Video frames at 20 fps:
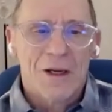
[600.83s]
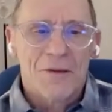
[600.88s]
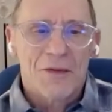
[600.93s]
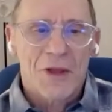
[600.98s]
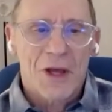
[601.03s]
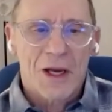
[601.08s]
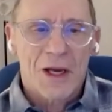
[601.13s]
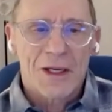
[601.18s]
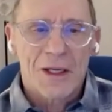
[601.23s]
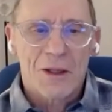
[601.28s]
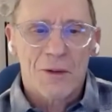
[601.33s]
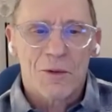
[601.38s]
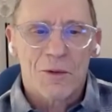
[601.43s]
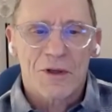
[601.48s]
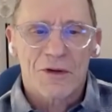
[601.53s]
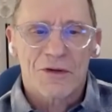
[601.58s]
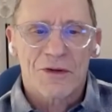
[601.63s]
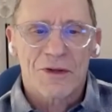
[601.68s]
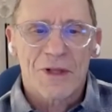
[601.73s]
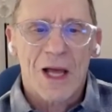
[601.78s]
that he
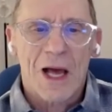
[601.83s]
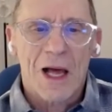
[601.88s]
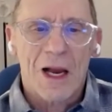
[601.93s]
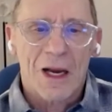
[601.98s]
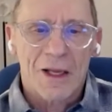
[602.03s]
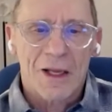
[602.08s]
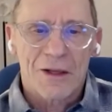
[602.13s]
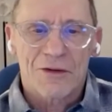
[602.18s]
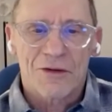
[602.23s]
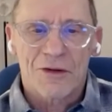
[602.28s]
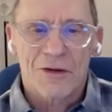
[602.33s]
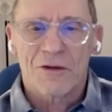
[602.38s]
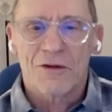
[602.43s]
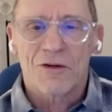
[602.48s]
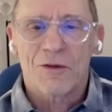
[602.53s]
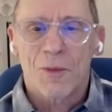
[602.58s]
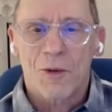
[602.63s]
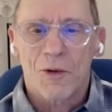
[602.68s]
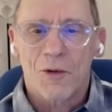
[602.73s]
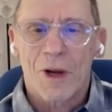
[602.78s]
was Nale's
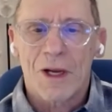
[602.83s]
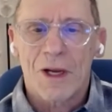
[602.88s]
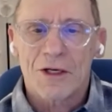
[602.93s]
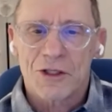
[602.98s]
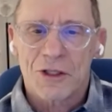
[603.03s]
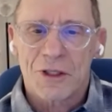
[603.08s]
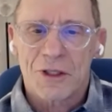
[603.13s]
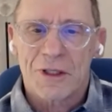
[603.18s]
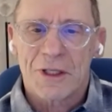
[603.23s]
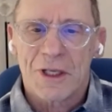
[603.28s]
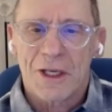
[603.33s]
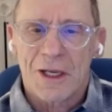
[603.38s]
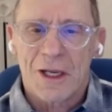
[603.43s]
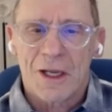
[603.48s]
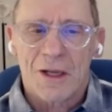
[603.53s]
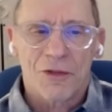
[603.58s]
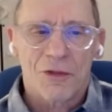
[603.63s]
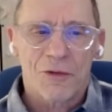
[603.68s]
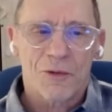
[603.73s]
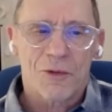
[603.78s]
inspiration to
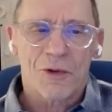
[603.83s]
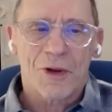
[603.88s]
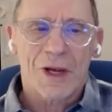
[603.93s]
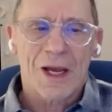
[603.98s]
get through